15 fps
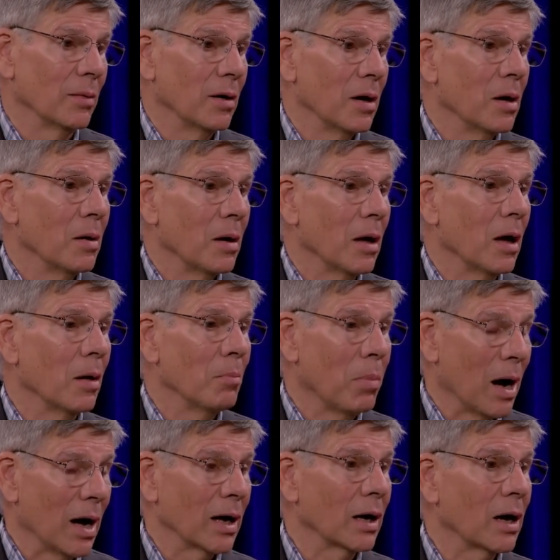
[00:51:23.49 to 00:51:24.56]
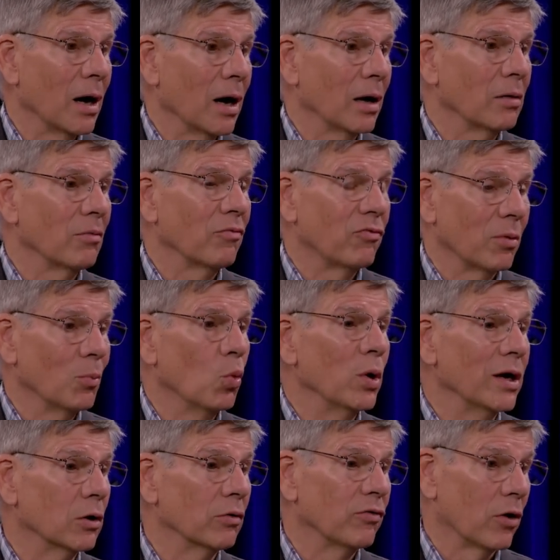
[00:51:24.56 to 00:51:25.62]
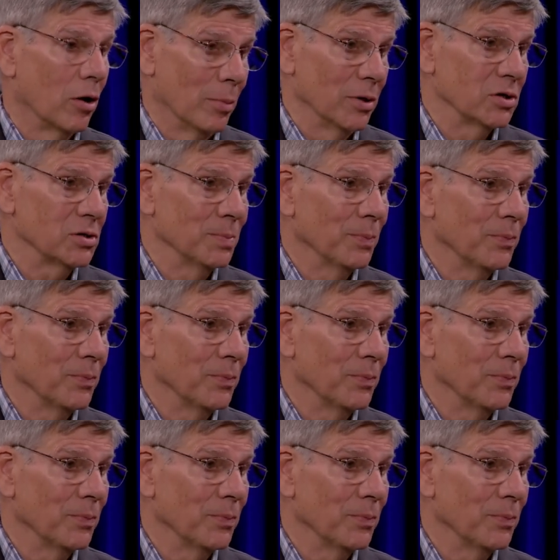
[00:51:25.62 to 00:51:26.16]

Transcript: cotton from Uyghur farmers